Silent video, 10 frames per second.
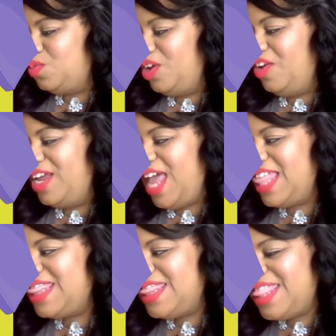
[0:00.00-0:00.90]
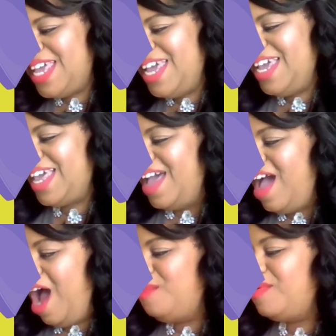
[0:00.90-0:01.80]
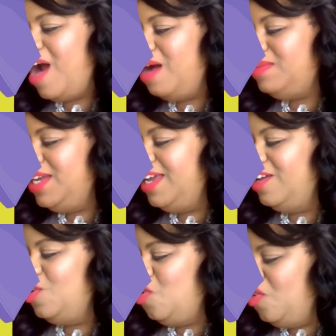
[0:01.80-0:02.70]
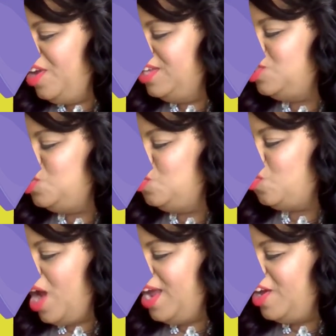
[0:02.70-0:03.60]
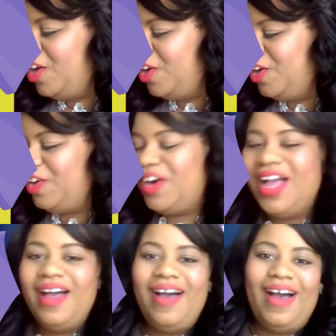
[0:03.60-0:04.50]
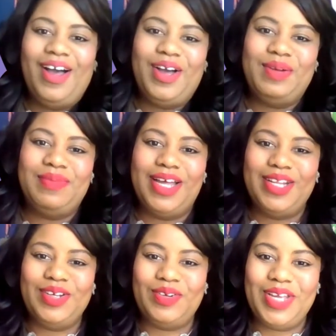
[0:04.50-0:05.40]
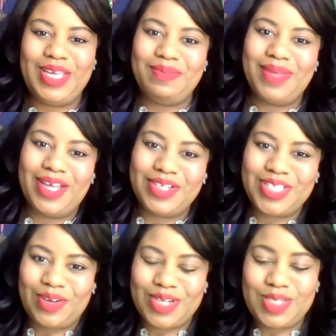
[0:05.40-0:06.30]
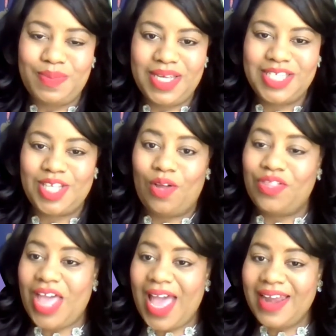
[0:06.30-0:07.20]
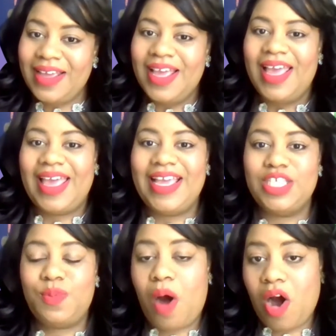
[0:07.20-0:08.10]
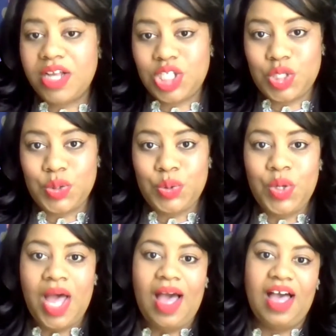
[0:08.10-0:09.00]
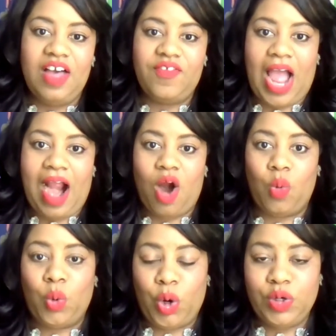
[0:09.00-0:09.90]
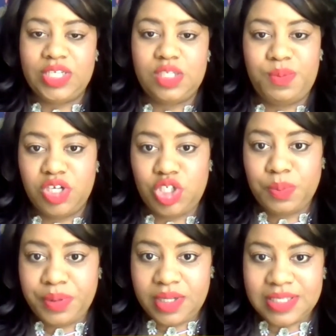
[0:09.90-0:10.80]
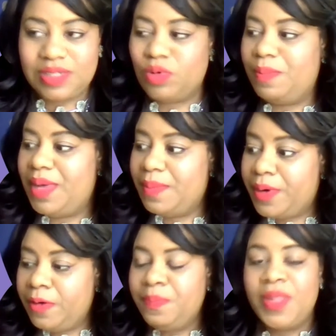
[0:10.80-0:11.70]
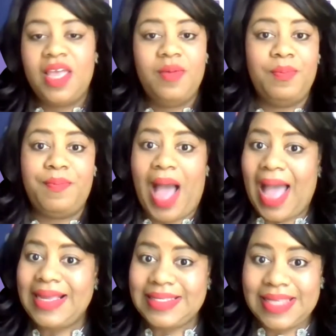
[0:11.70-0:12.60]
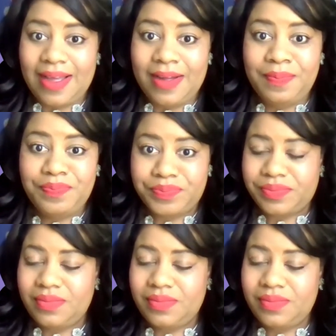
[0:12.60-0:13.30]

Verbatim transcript: well. And I think I'm probably going to write her um, a little email, so to speak. So that is part two of our wordless picture books. Remember, buy some.